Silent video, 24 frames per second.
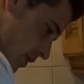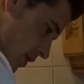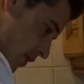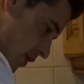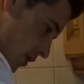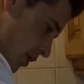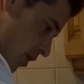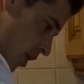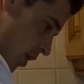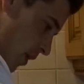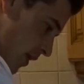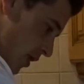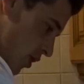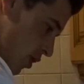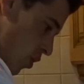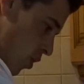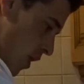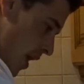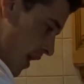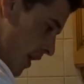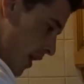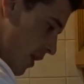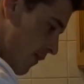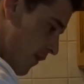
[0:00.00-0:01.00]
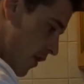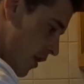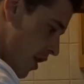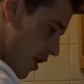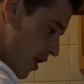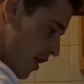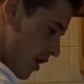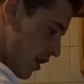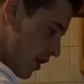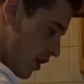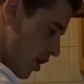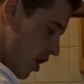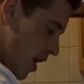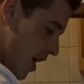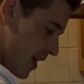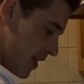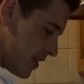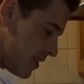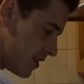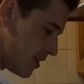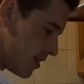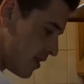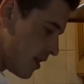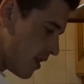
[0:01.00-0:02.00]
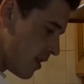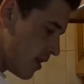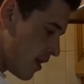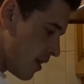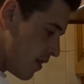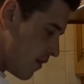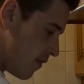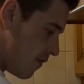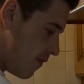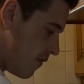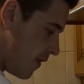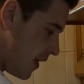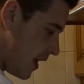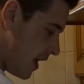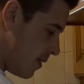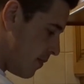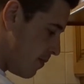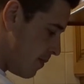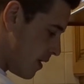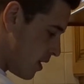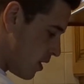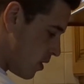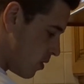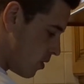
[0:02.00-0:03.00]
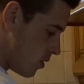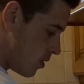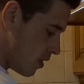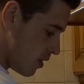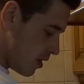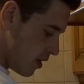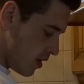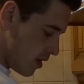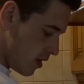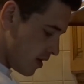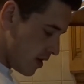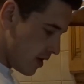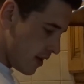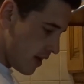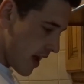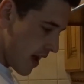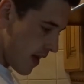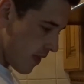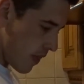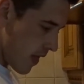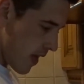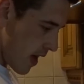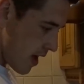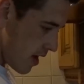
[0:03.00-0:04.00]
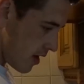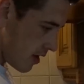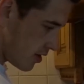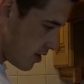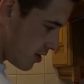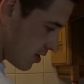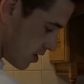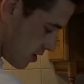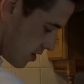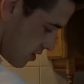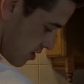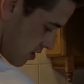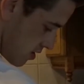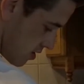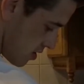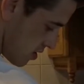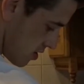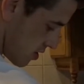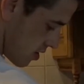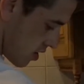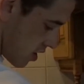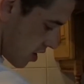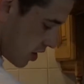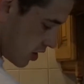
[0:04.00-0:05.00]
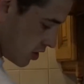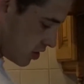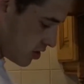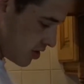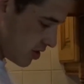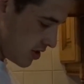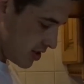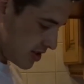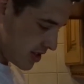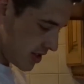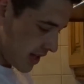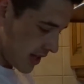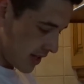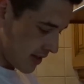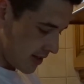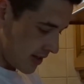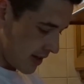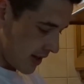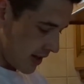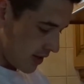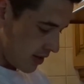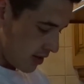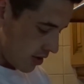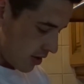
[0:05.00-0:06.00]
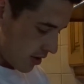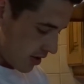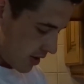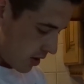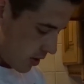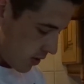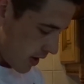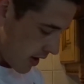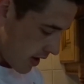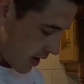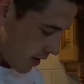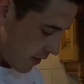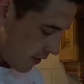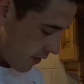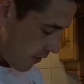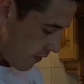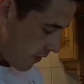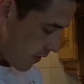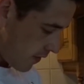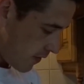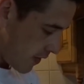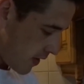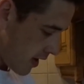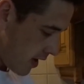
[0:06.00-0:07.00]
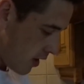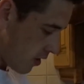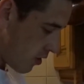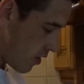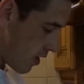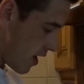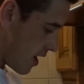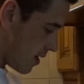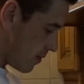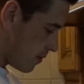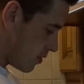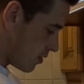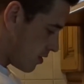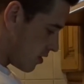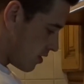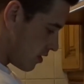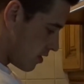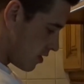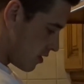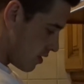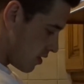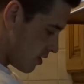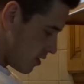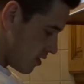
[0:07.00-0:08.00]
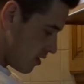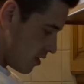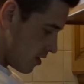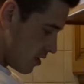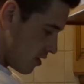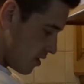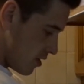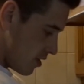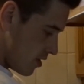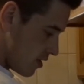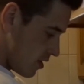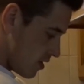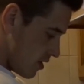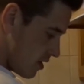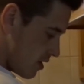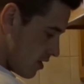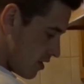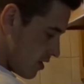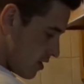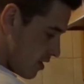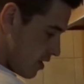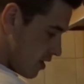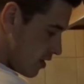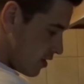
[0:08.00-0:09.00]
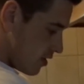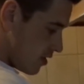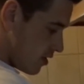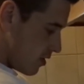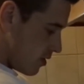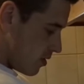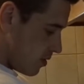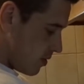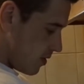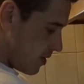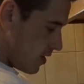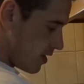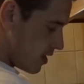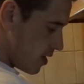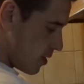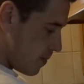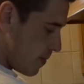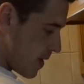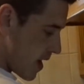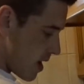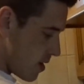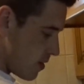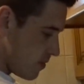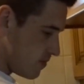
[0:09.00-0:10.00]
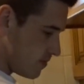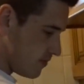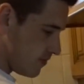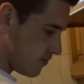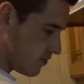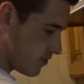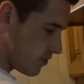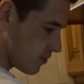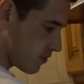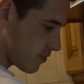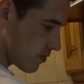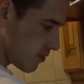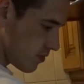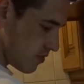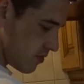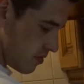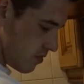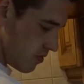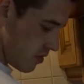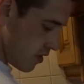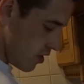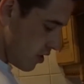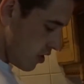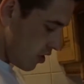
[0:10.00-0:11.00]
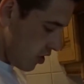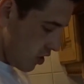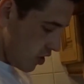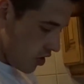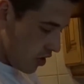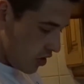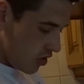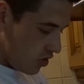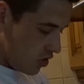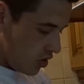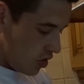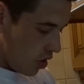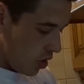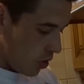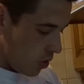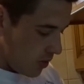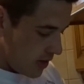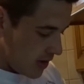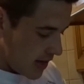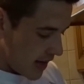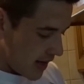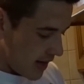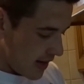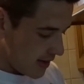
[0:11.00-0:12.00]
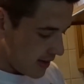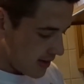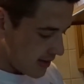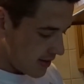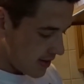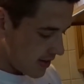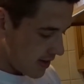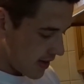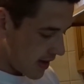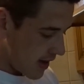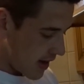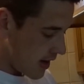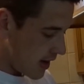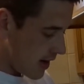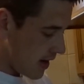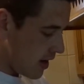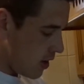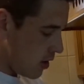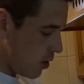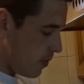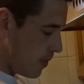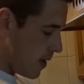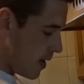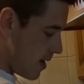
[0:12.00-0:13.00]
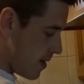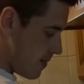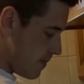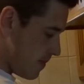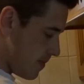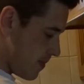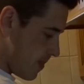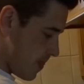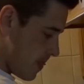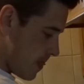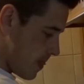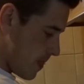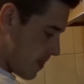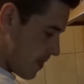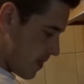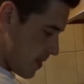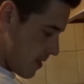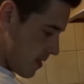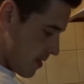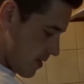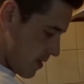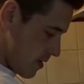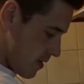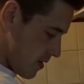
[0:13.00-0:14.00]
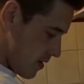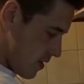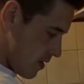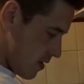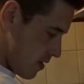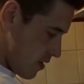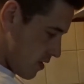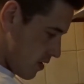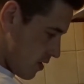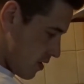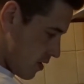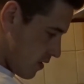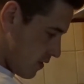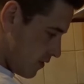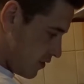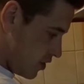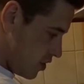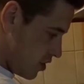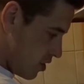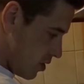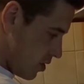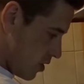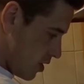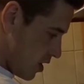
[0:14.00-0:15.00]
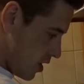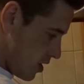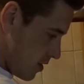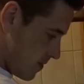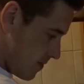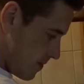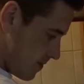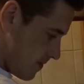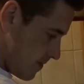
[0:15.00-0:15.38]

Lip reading: So it's kind of a nice filling meal. That there is 160, so I still get another 15 grams. So it's about two tins and a little bit of tuna.